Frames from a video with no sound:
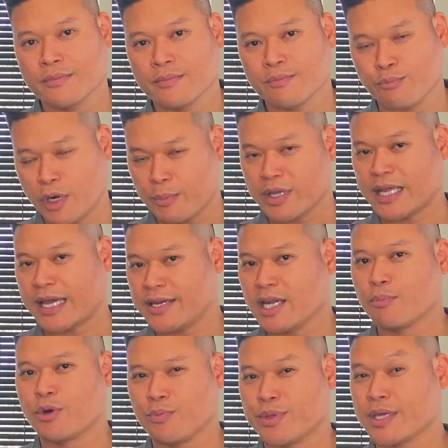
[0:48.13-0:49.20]
remember that
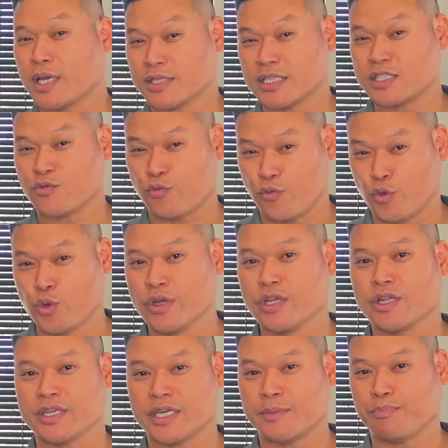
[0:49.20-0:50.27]
number because it's
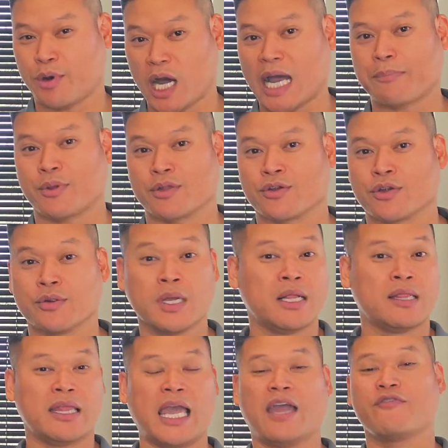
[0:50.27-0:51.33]
really popular.
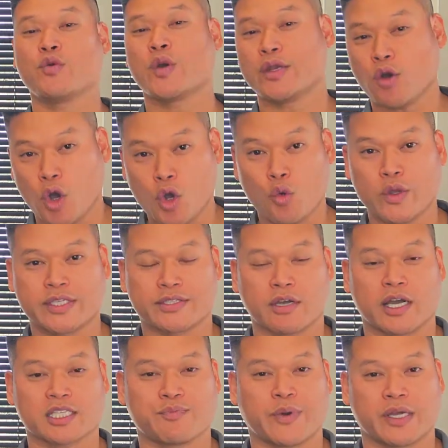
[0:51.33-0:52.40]
Everyone always
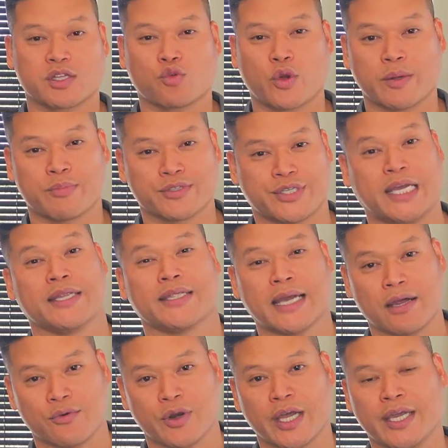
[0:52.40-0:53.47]
talks about 20%
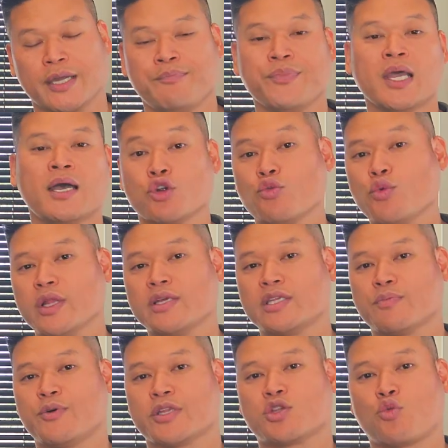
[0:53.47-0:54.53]
down, right? You're willing
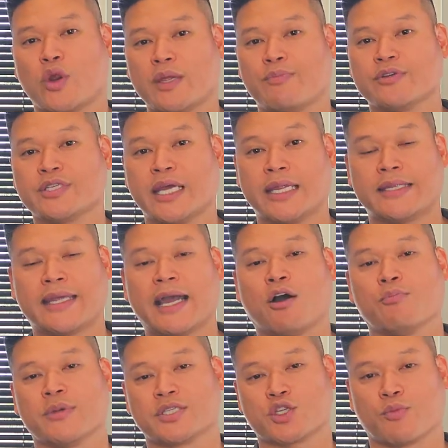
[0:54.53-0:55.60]
to put 20%
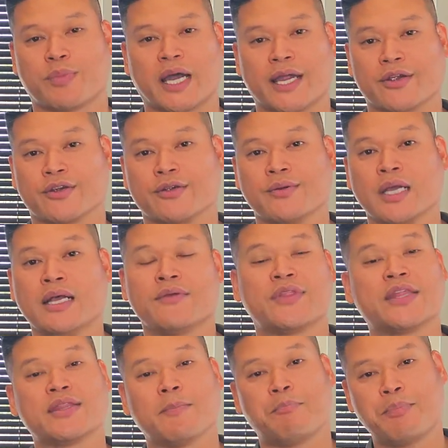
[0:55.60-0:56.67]
down, Mr. Buyer,
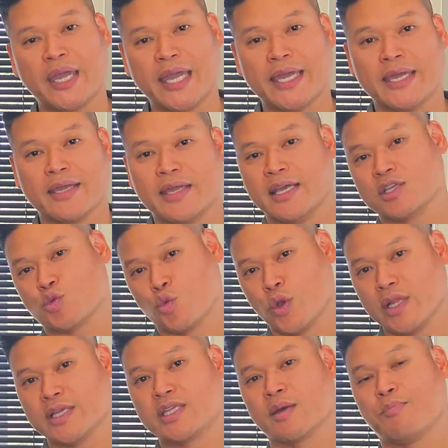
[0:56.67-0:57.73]
then the bank is
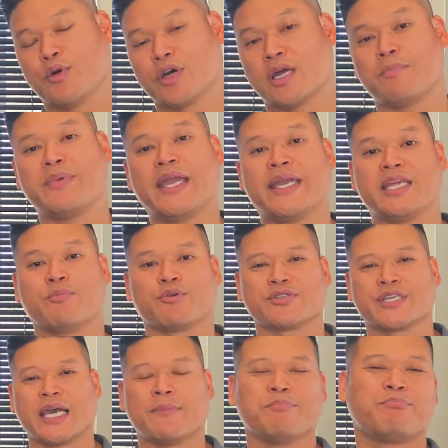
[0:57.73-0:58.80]
willing to put up
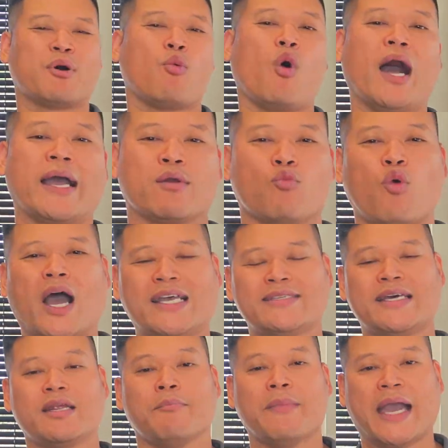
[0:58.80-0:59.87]
80%. But why? Why is
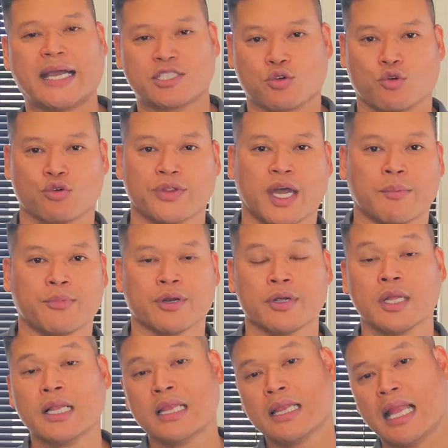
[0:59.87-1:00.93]
that a magical number?
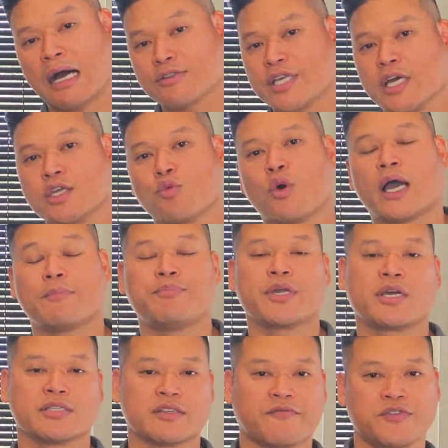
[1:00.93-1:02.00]
I'll tell you why.
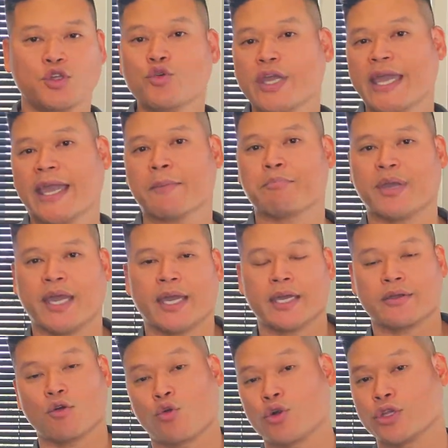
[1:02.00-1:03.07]
Because if you can't
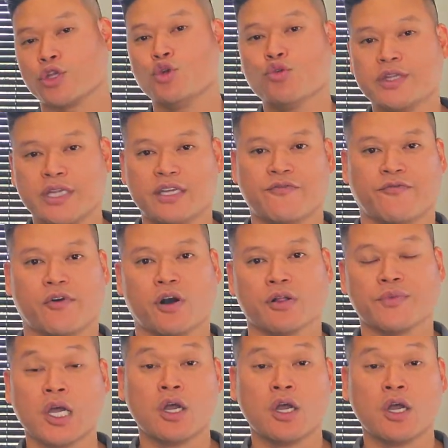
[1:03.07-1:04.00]
pay, or you default,